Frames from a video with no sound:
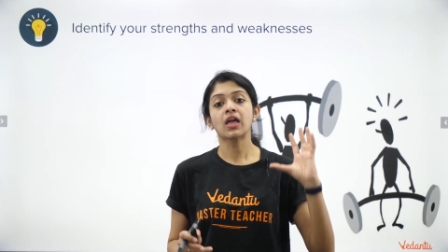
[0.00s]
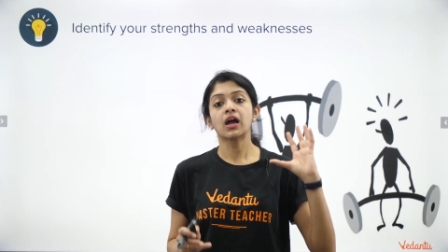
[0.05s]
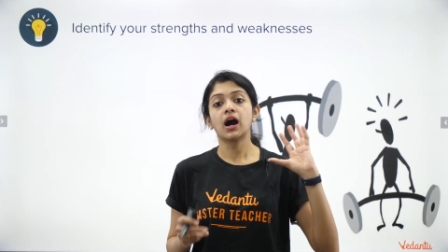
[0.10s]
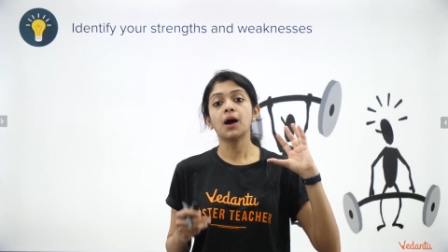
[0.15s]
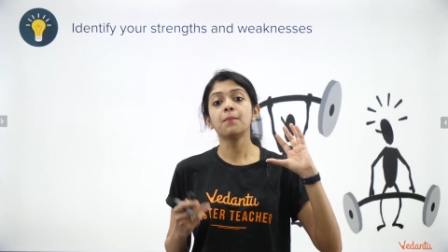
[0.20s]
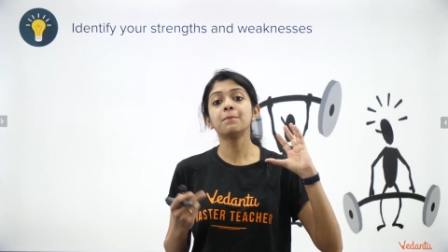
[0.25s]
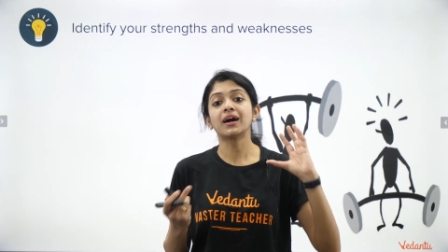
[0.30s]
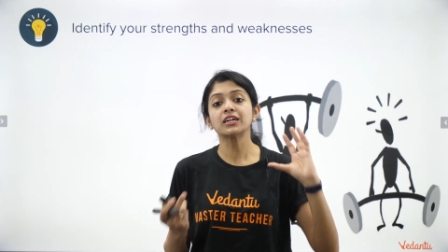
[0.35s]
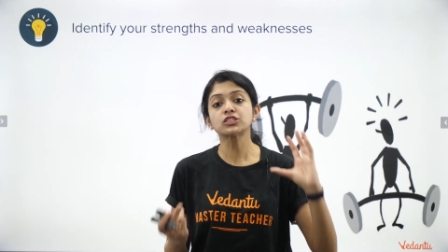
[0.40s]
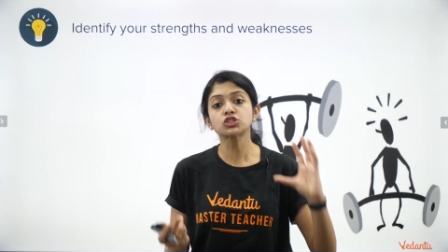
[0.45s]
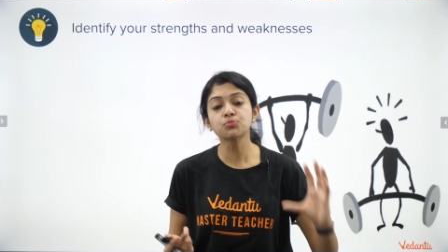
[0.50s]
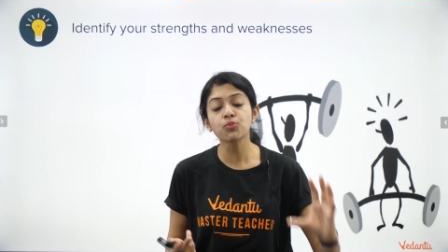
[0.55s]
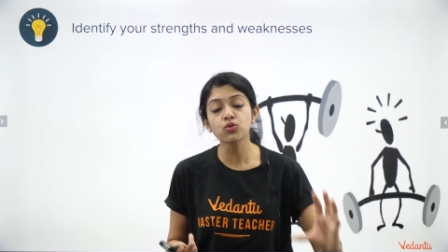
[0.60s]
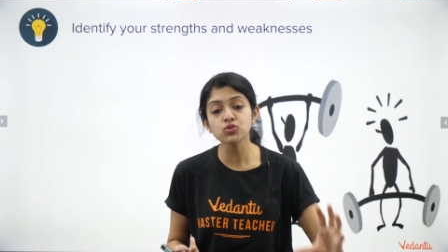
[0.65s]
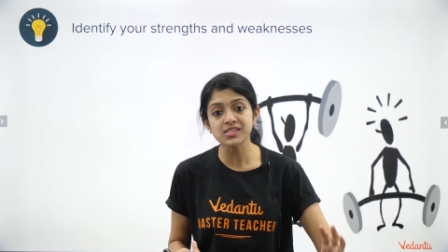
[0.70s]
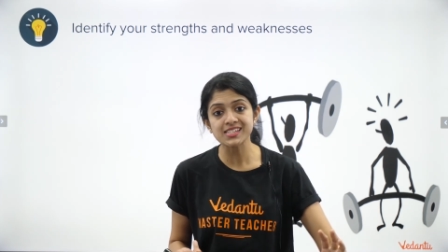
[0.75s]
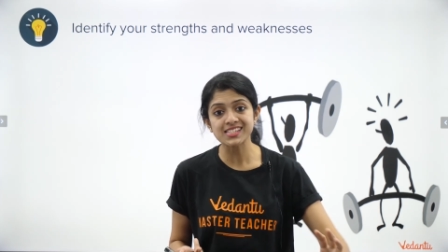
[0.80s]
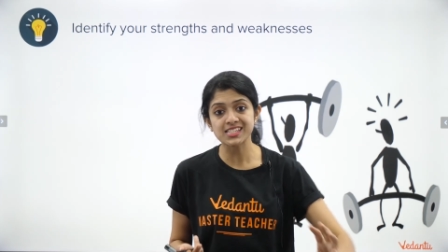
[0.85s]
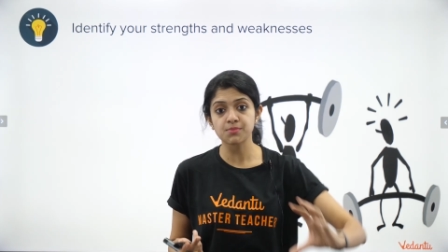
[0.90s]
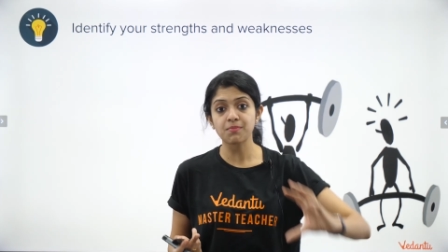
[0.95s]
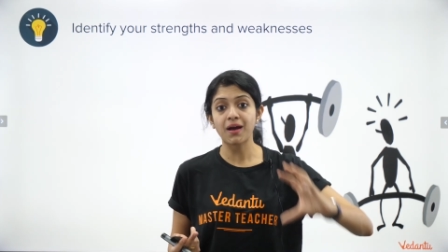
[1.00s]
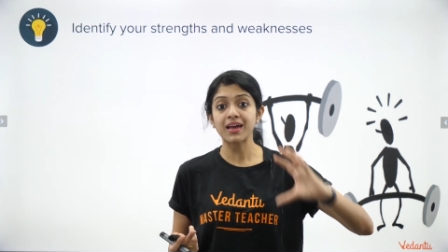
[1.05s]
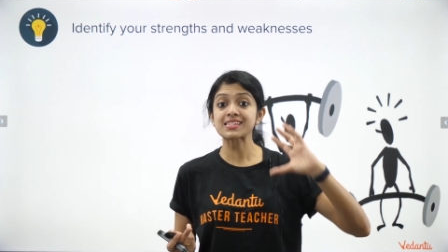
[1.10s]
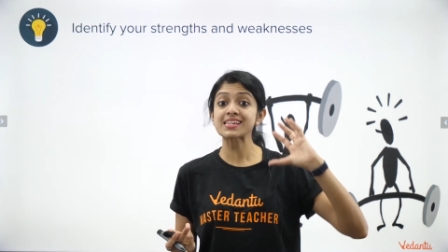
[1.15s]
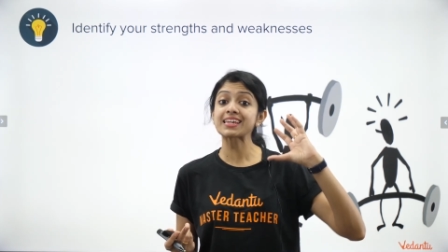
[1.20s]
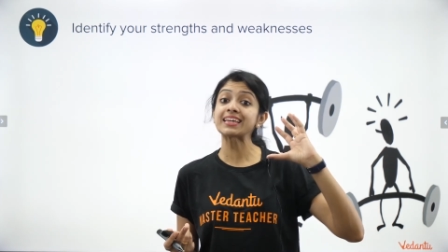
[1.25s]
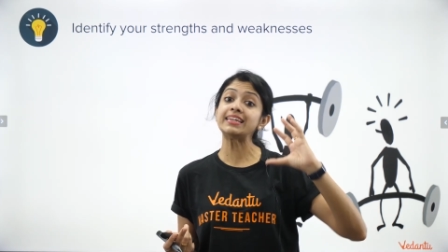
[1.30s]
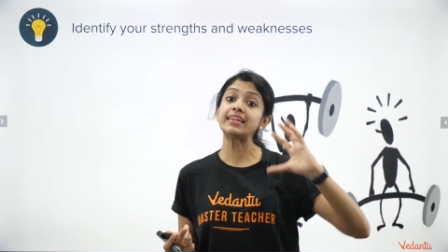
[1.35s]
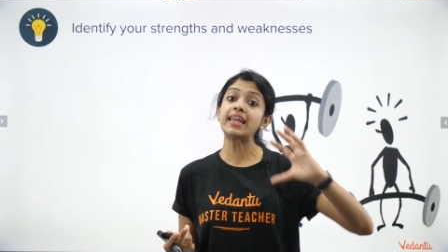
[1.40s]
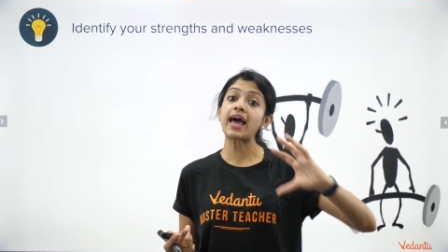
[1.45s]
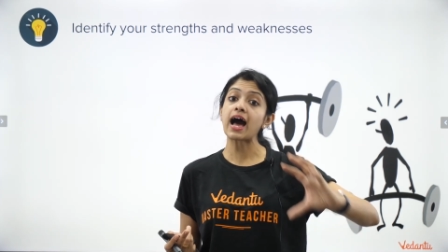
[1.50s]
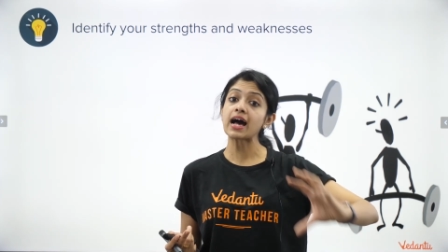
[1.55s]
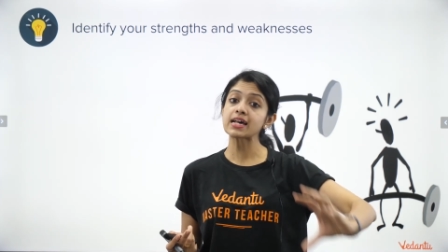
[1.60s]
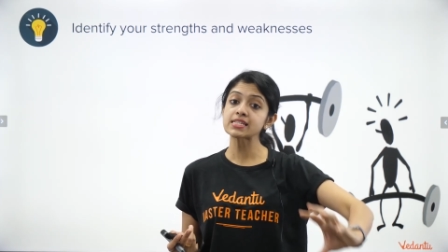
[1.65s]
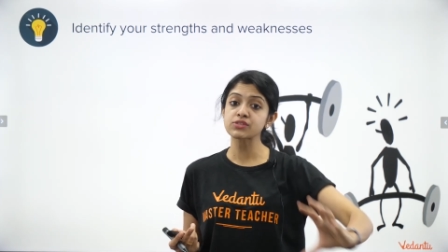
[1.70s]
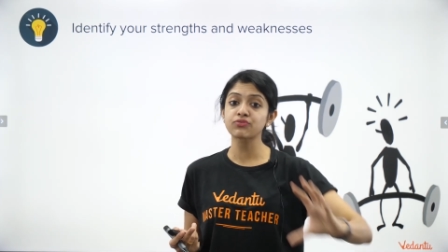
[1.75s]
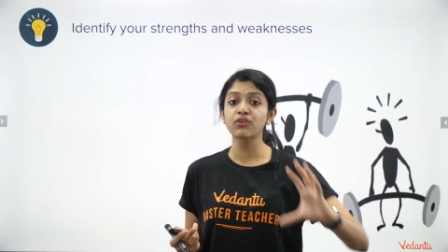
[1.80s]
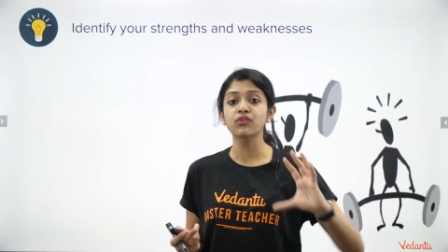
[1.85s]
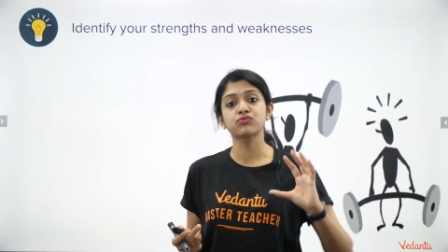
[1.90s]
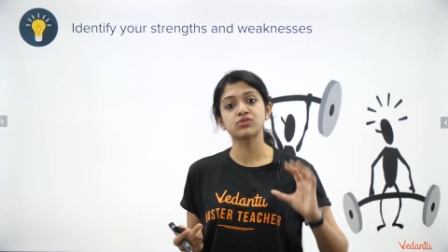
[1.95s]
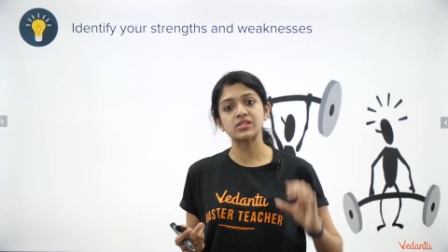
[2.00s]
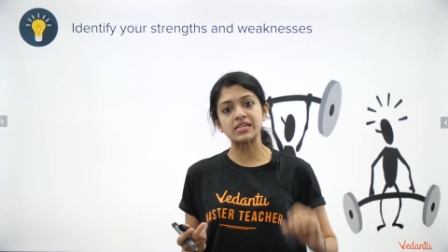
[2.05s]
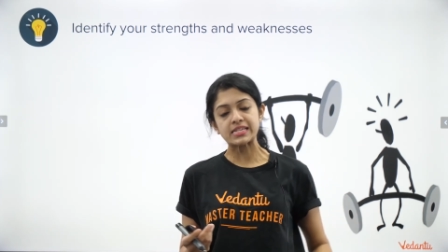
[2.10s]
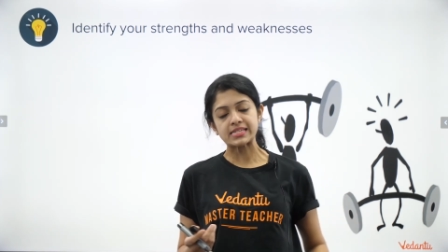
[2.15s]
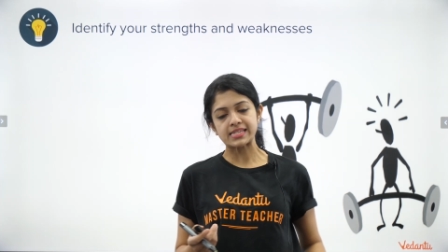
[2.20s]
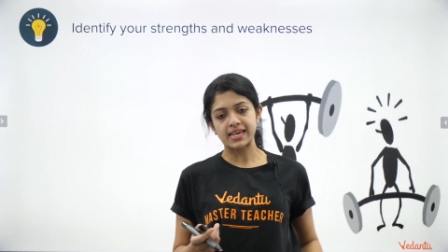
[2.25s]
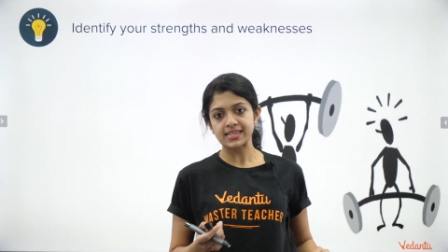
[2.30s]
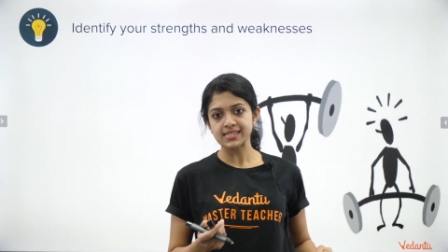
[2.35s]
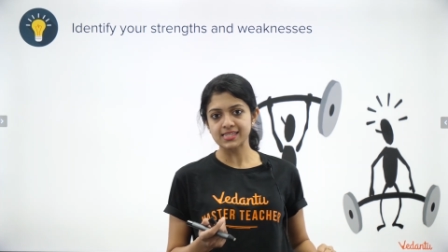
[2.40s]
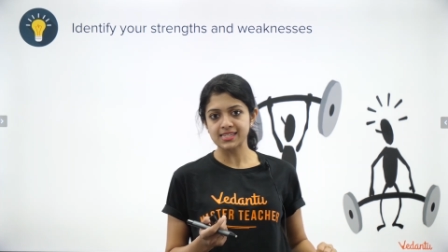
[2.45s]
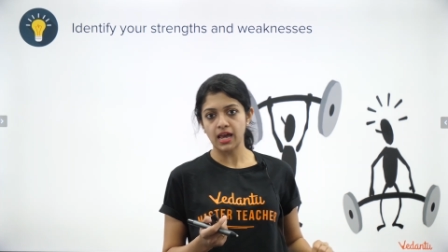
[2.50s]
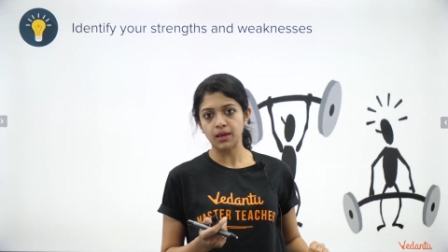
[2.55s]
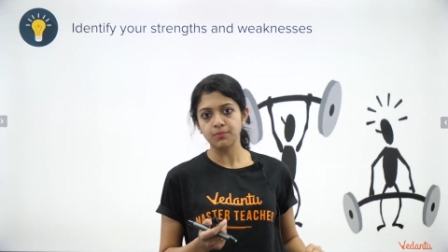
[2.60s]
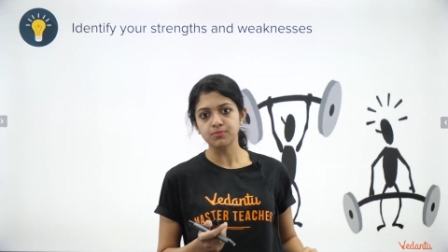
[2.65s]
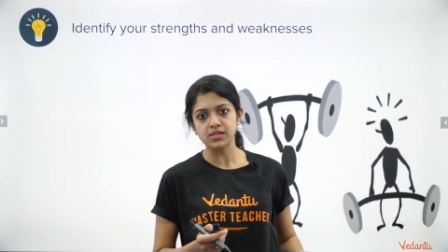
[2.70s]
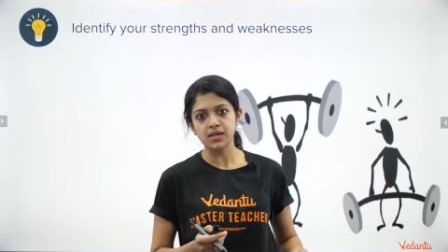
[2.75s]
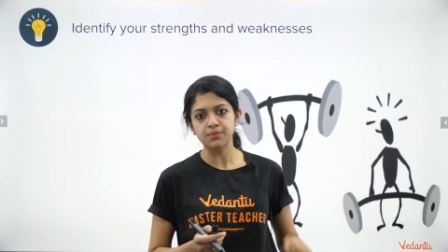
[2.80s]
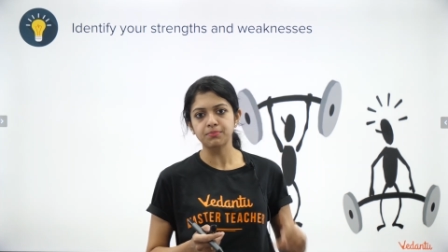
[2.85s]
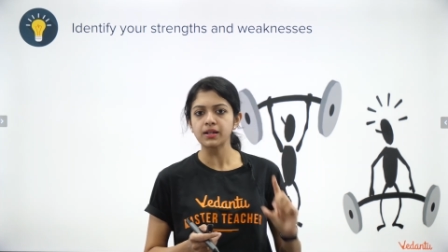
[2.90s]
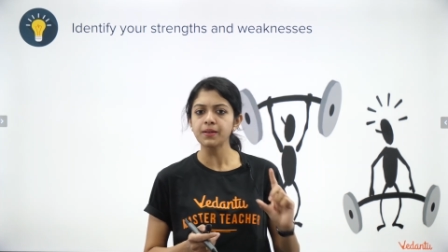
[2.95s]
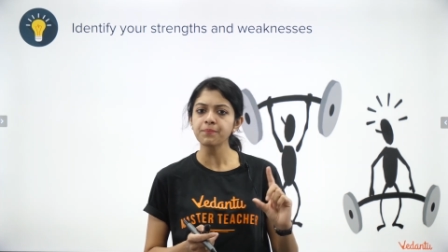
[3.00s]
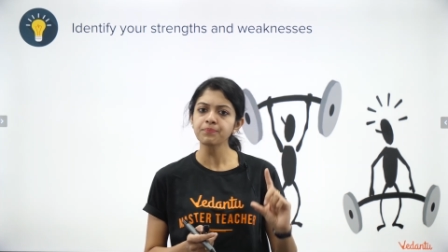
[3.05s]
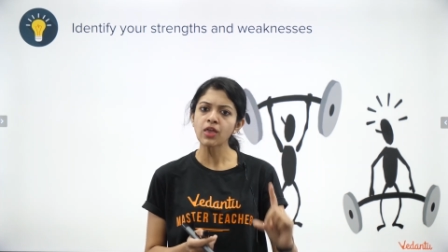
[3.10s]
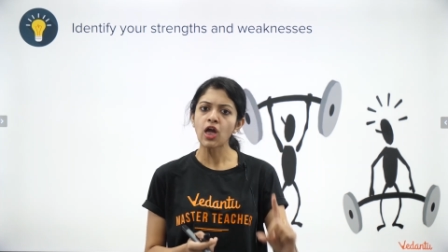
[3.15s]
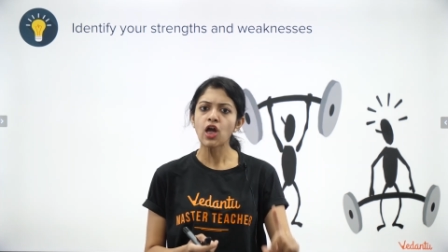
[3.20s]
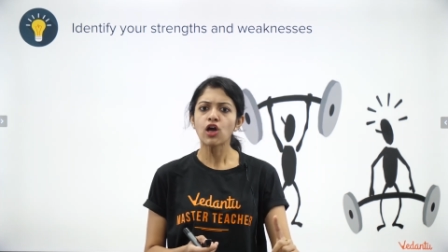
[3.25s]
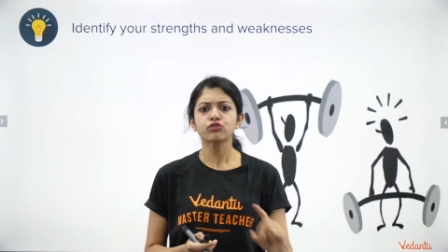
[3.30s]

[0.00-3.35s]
a much more systematic last 15 days timetable